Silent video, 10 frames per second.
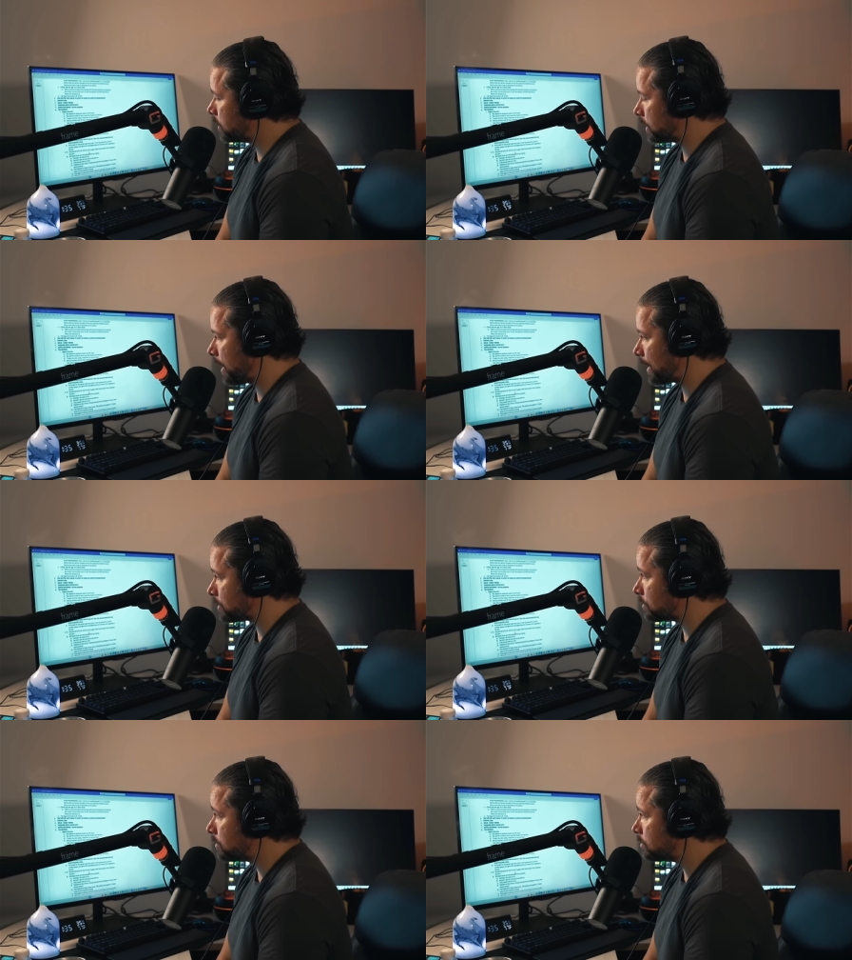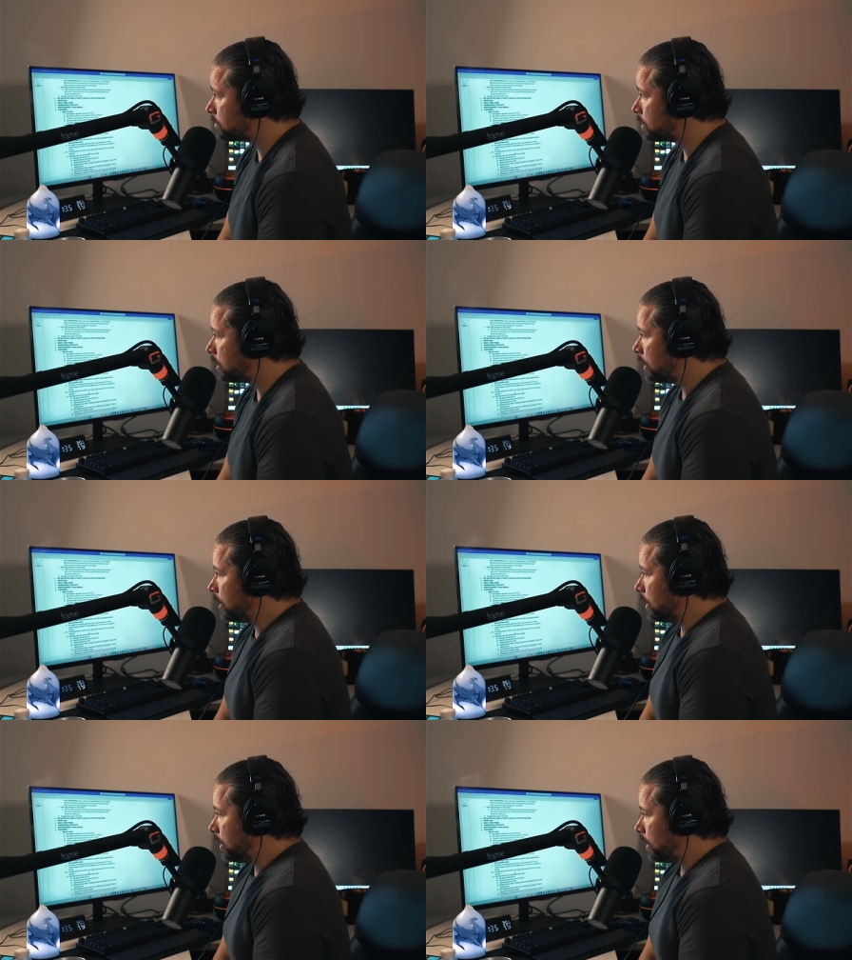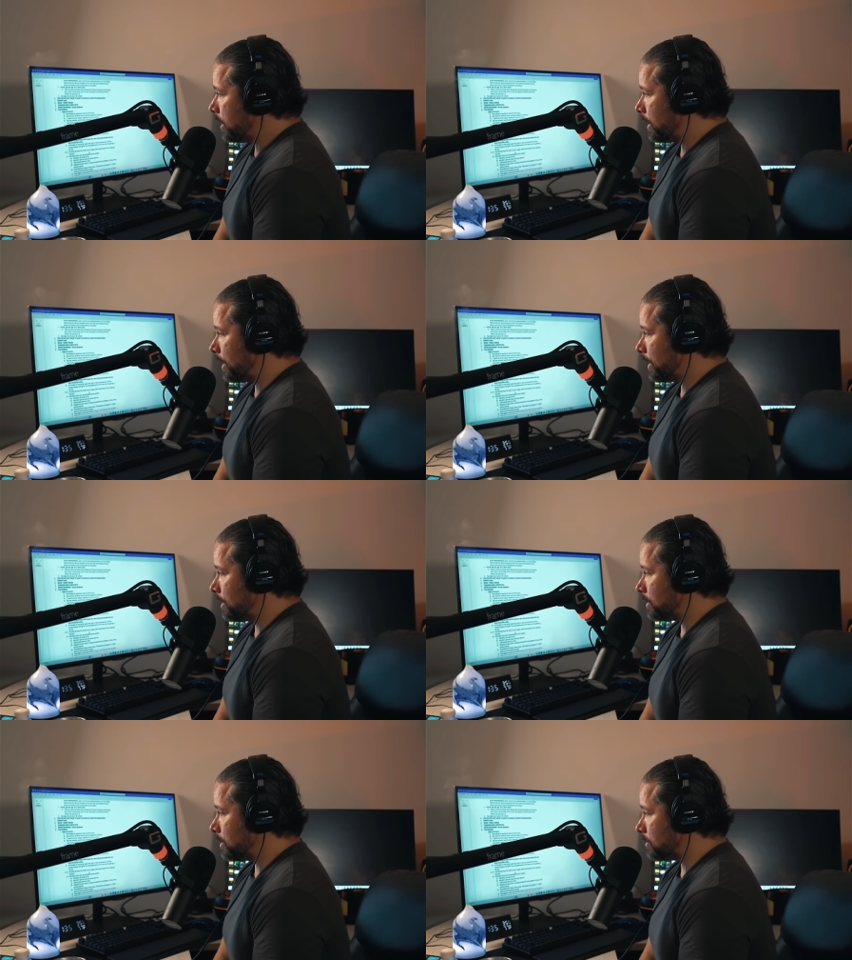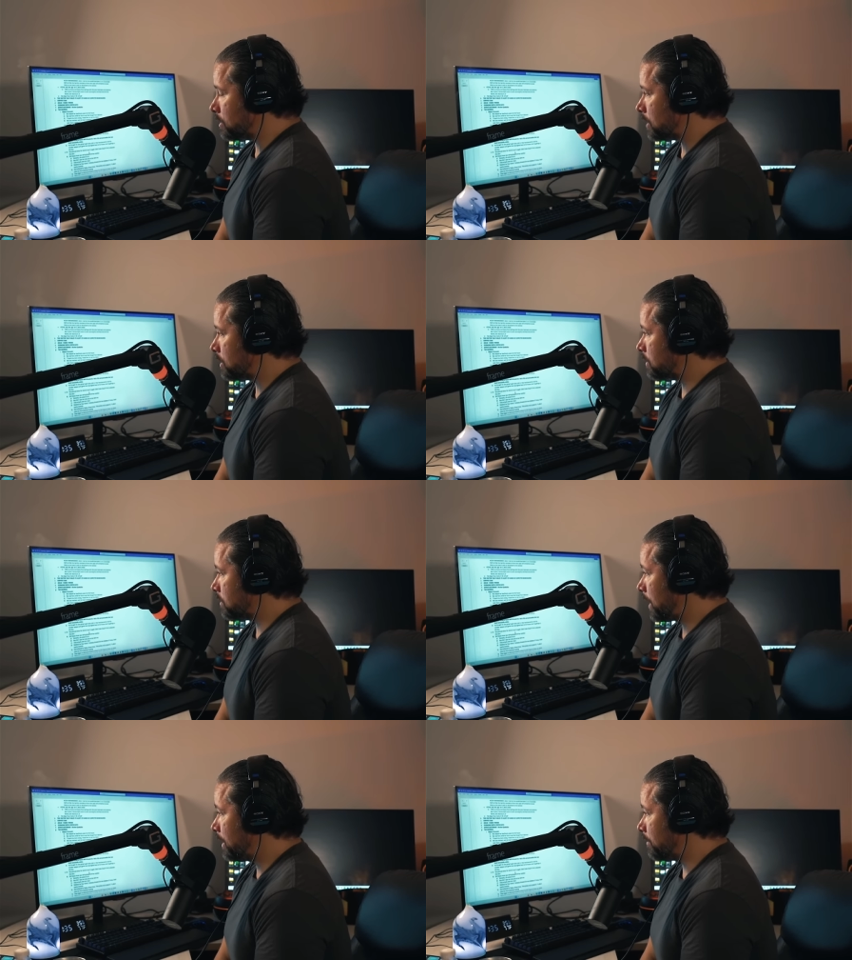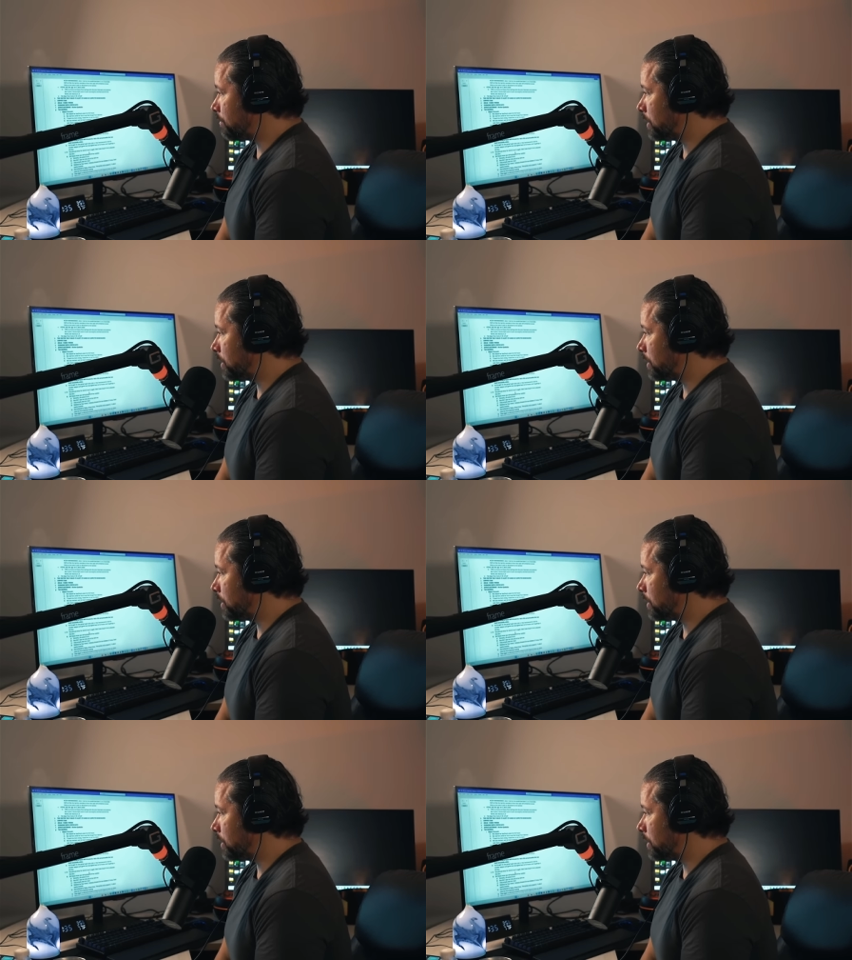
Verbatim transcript: in a castle, and you know such is life.